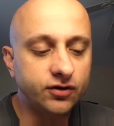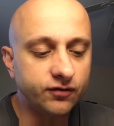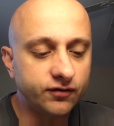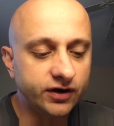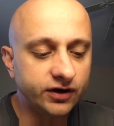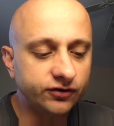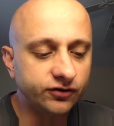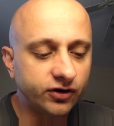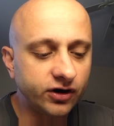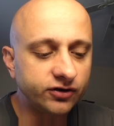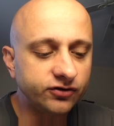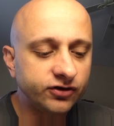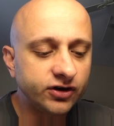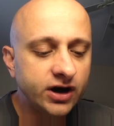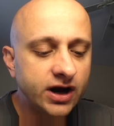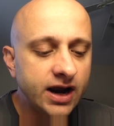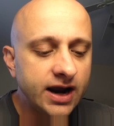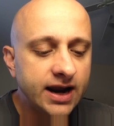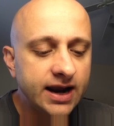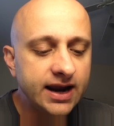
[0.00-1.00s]
research
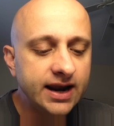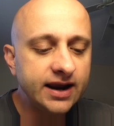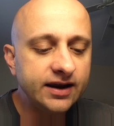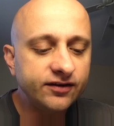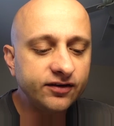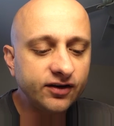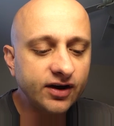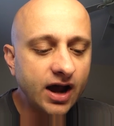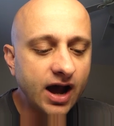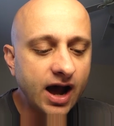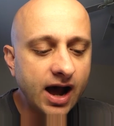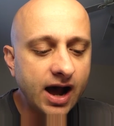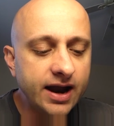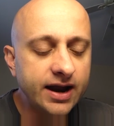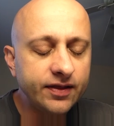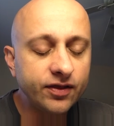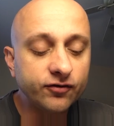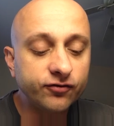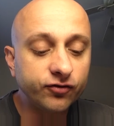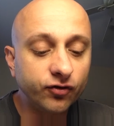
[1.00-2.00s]
is
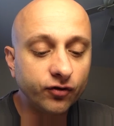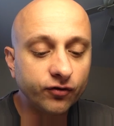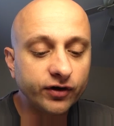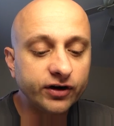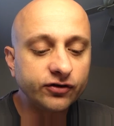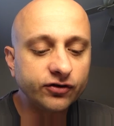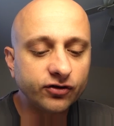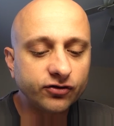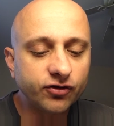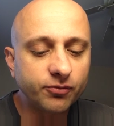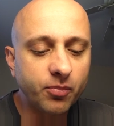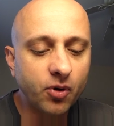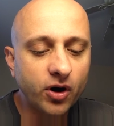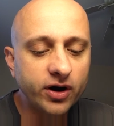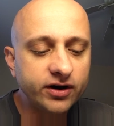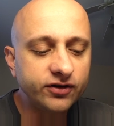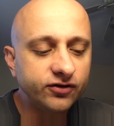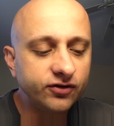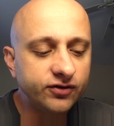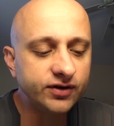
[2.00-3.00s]
in the full research
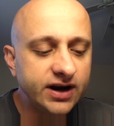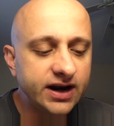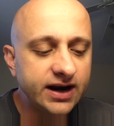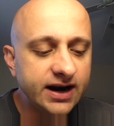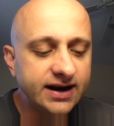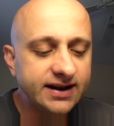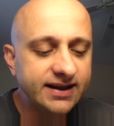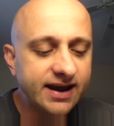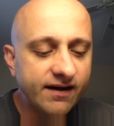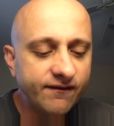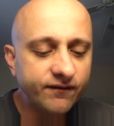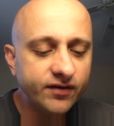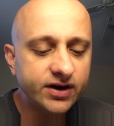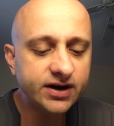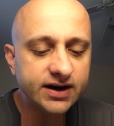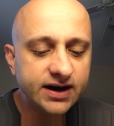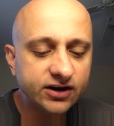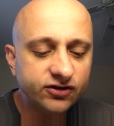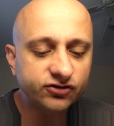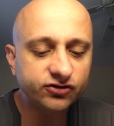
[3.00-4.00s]
report is you need a
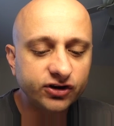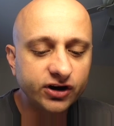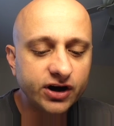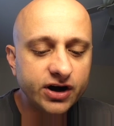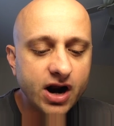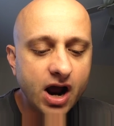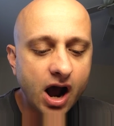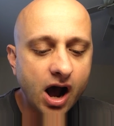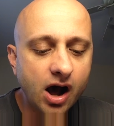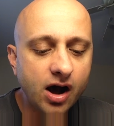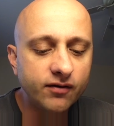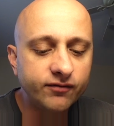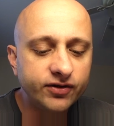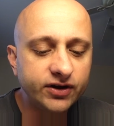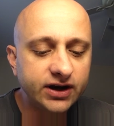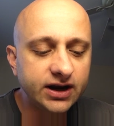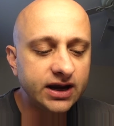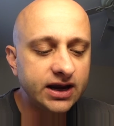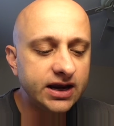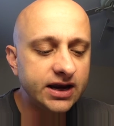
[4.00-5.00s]
definition of
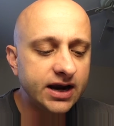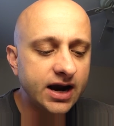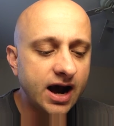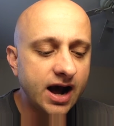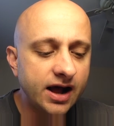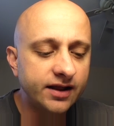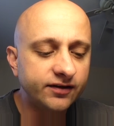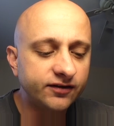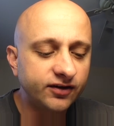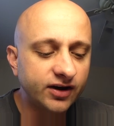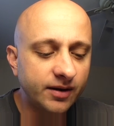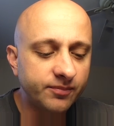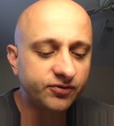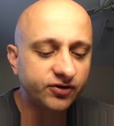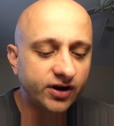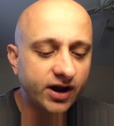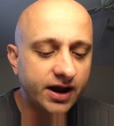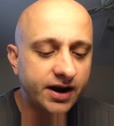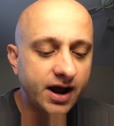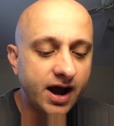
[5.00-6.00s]
the key
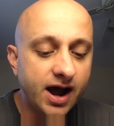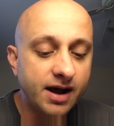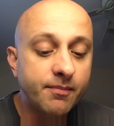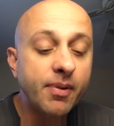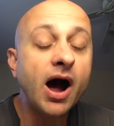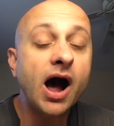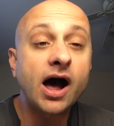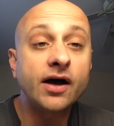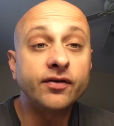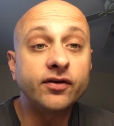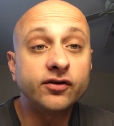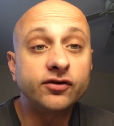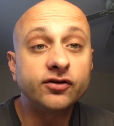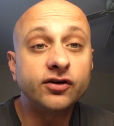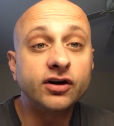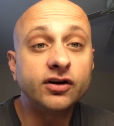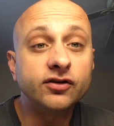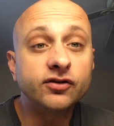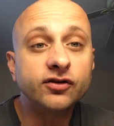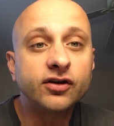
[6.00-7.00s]
concepts and
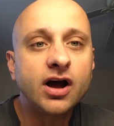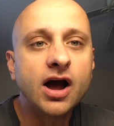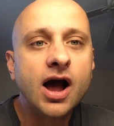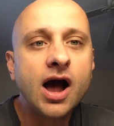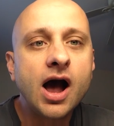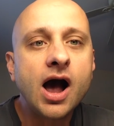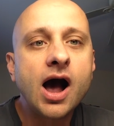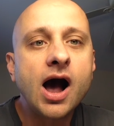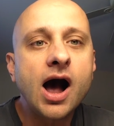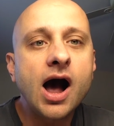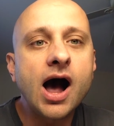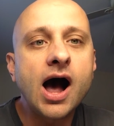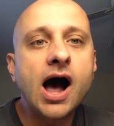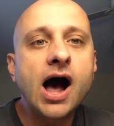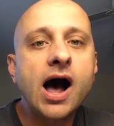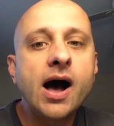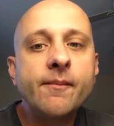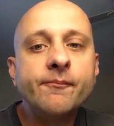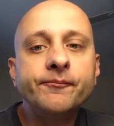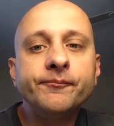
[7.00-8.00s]
hypotheses.
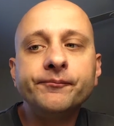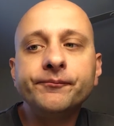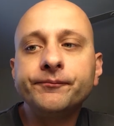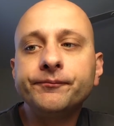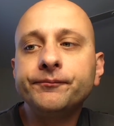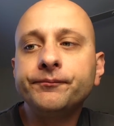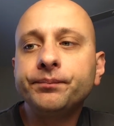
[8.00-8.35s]
So